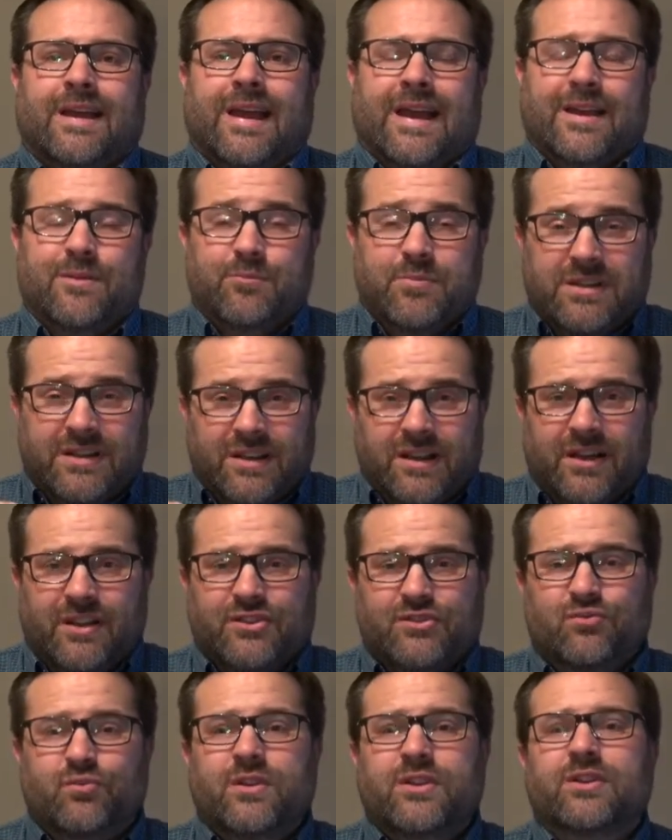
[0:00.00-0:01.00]
And
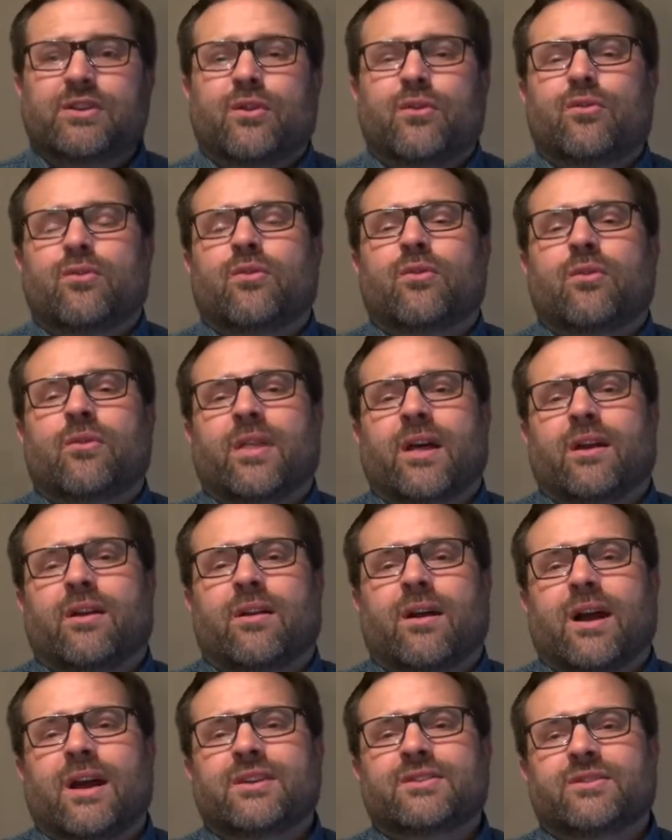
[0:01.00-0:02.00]
because we know that
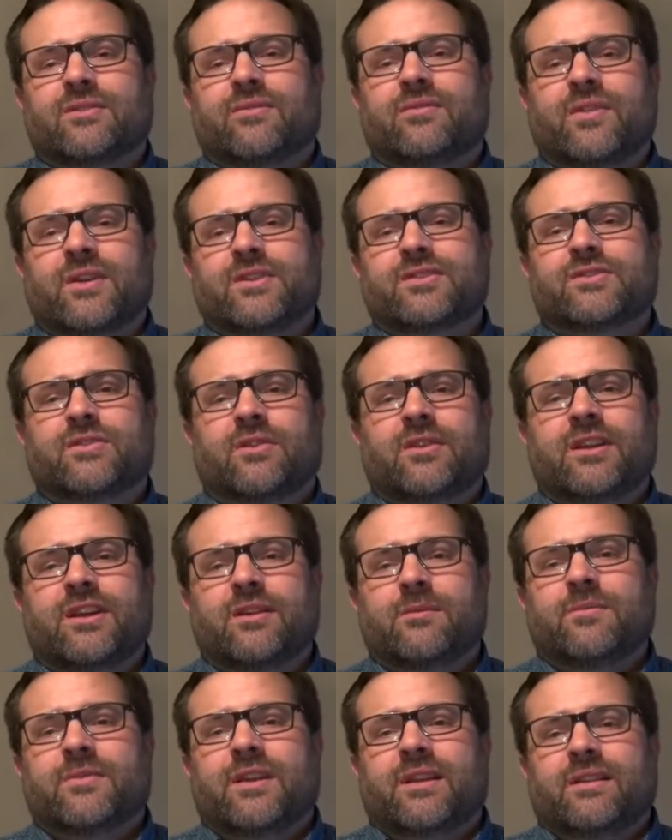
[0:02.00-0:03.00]
our eyes are fixed on
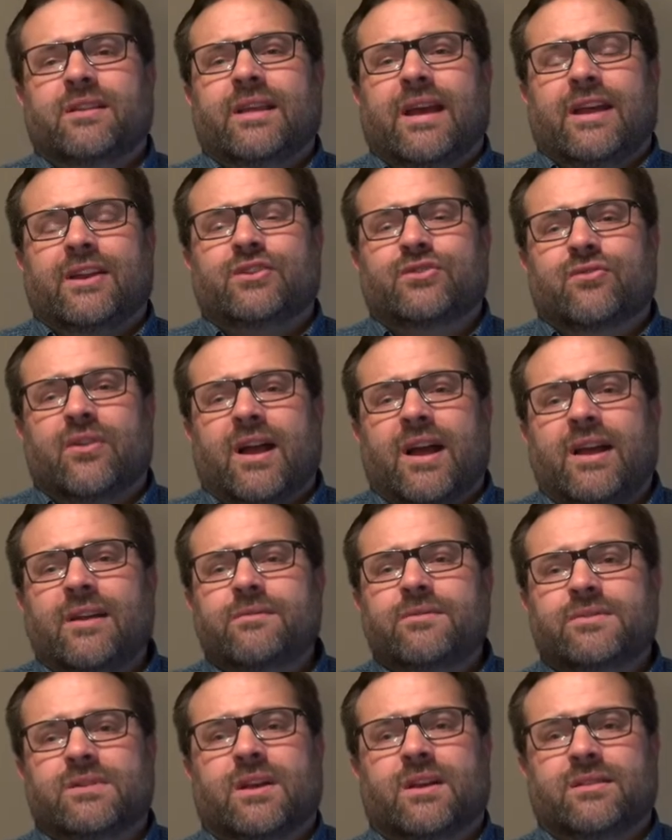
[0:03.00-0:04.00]
Him, then that
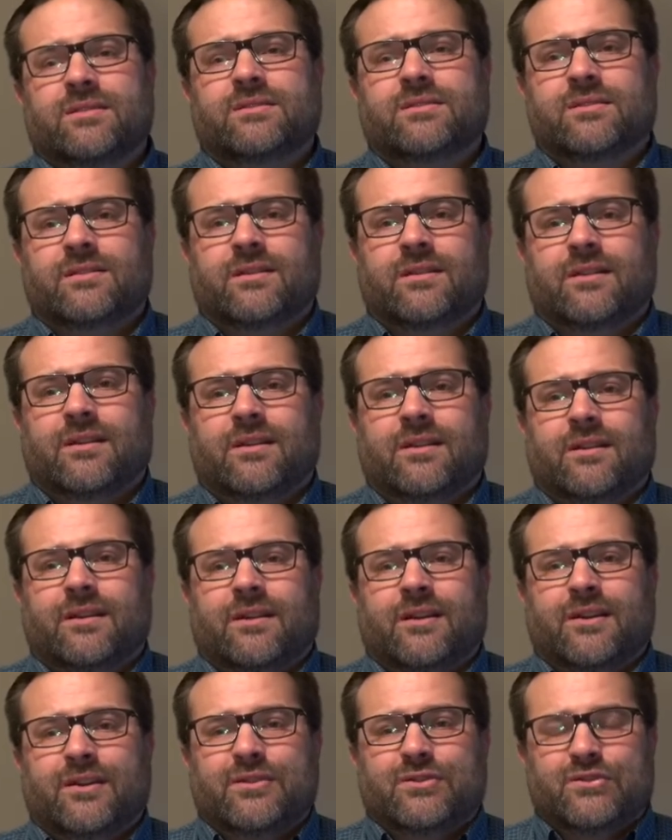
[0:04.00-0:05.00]
drives us
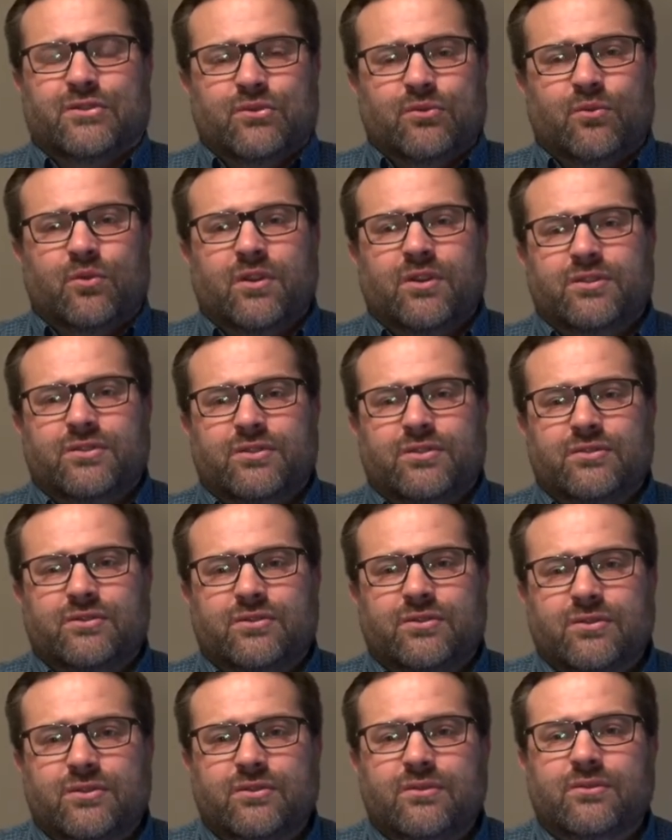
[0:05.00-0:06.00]
to want to
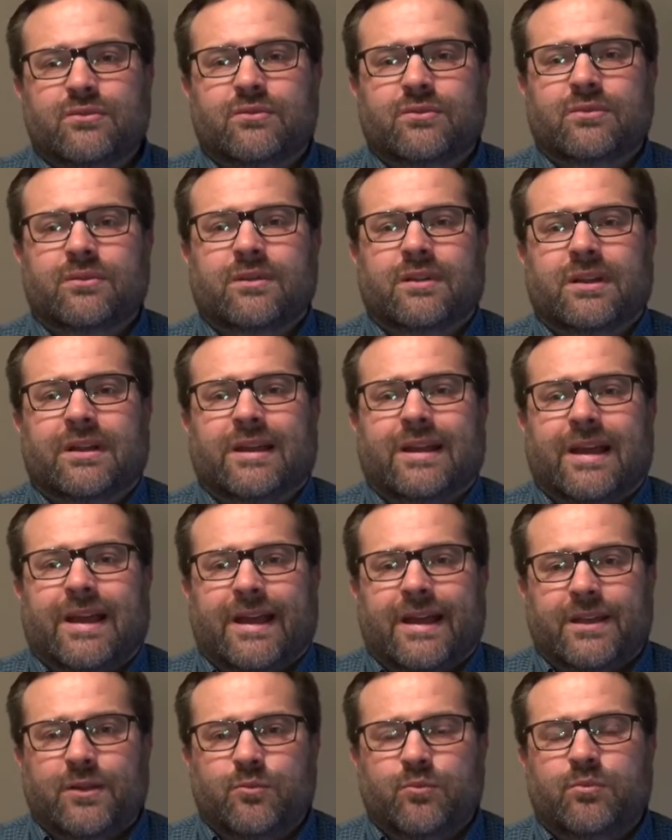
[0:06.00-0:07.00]
do
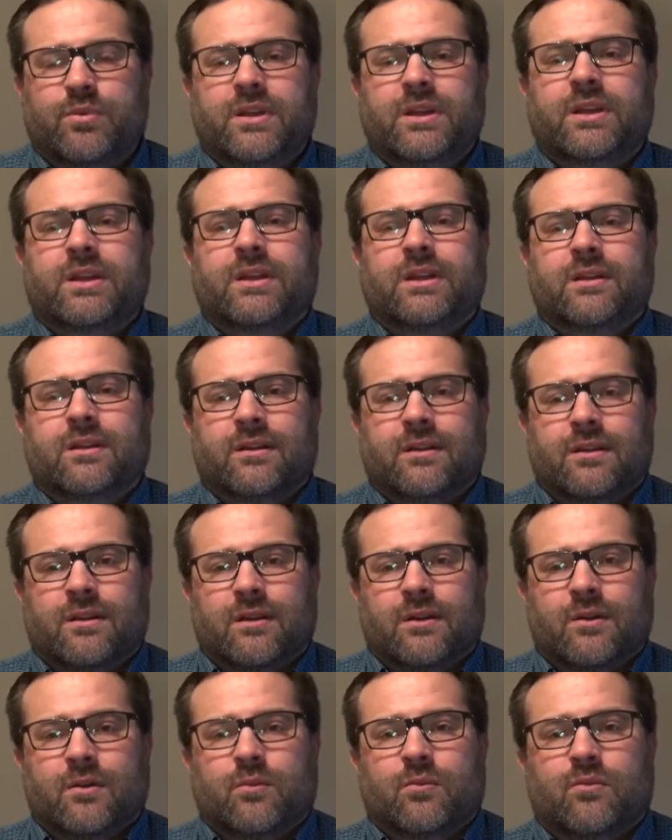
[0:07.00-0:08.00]
and be
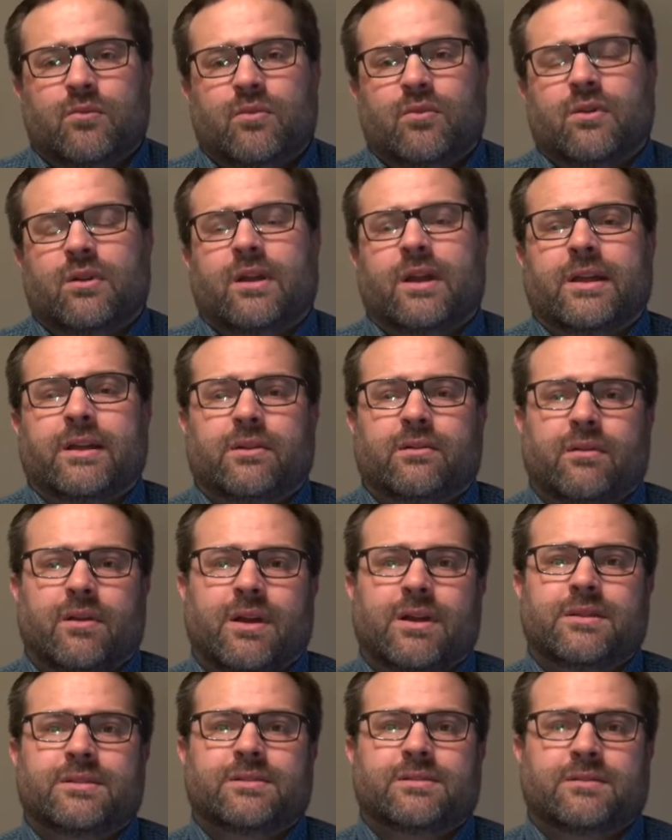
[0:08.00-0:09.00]
more like
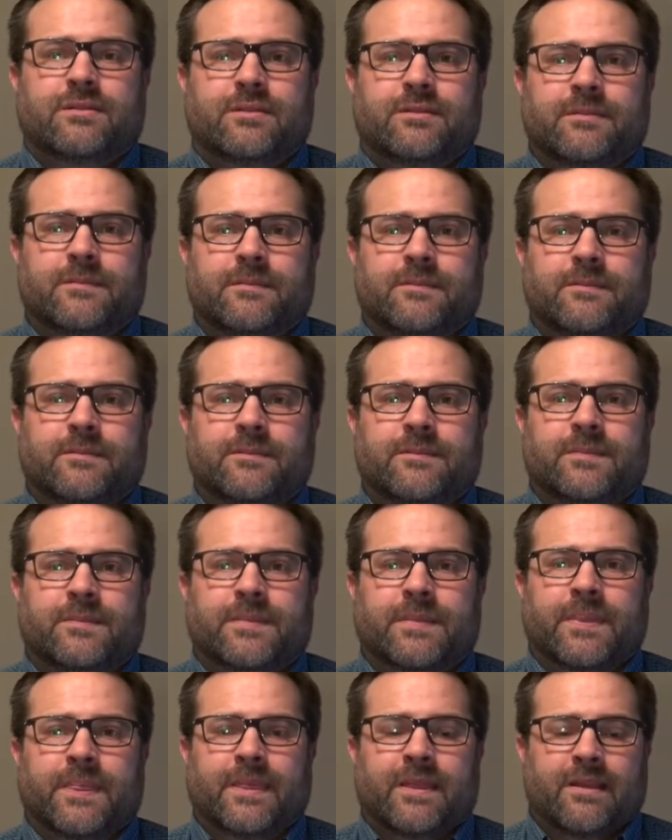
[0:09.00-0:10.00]
Christ.
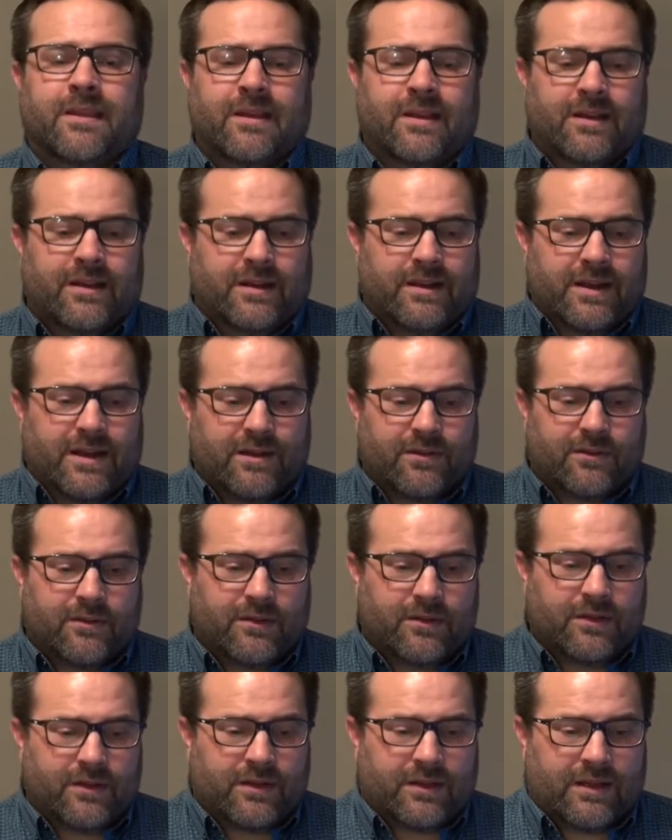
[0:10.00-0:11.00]
Now,
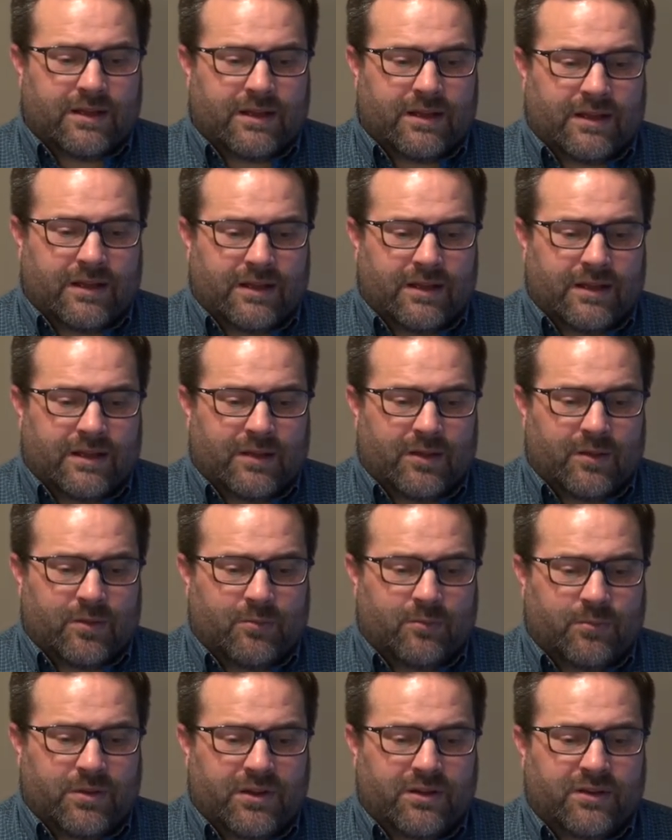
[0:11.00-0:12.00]

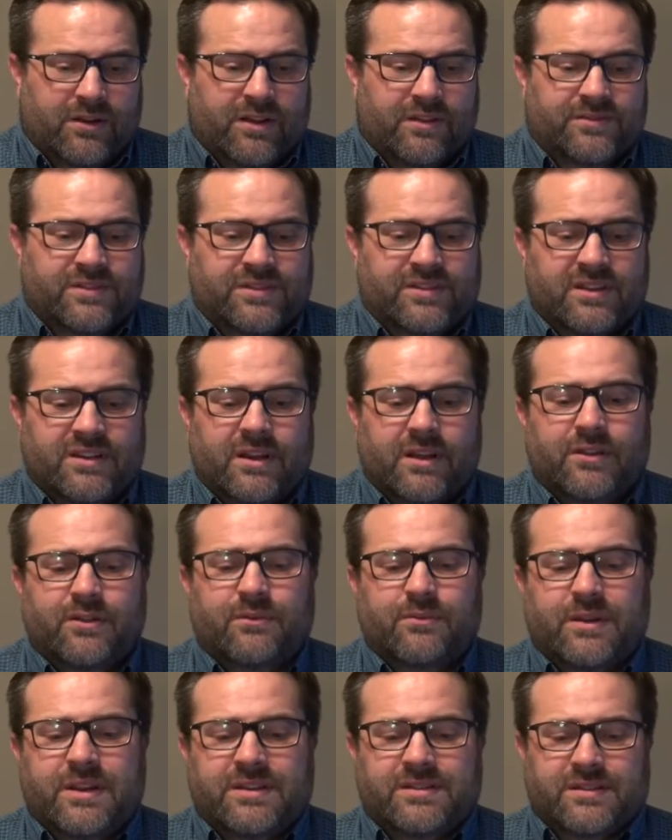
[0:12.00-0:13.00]
Peter gives us another
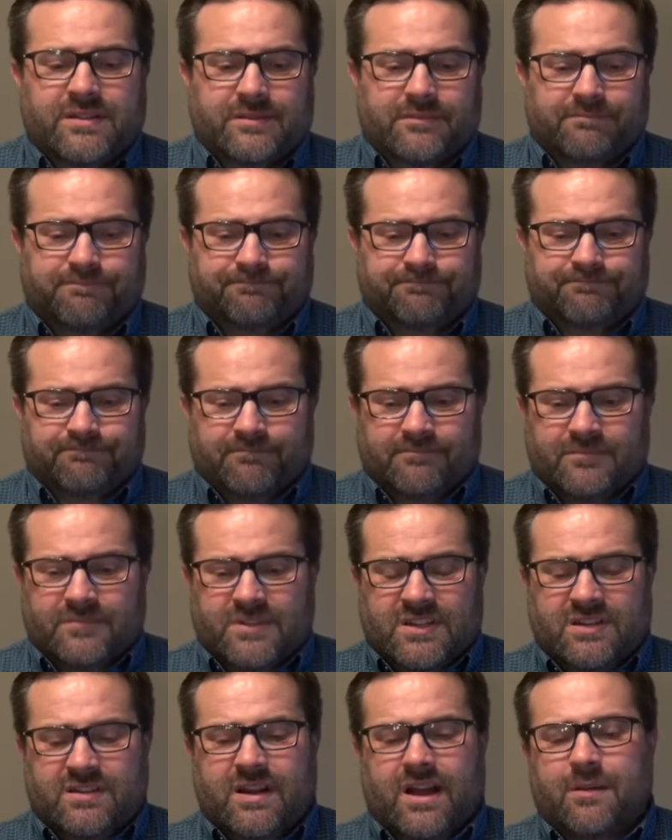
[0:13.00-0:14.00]
reason
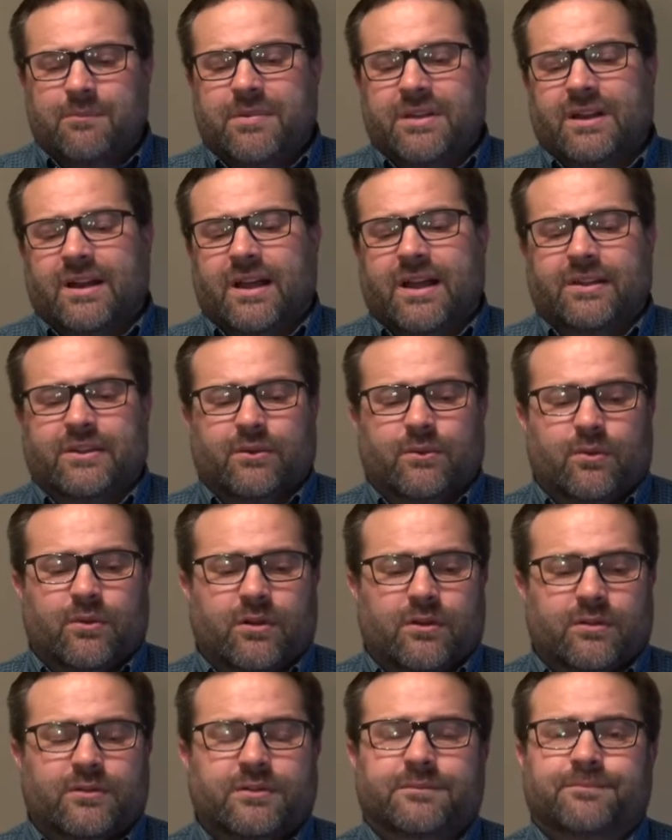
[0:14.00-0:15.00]
to not be like the
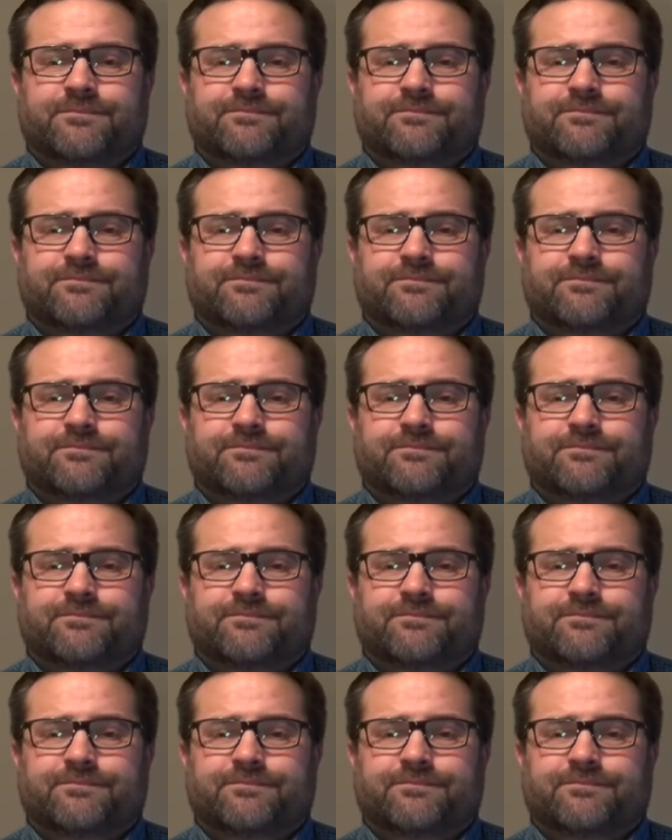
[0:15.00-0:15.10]
world.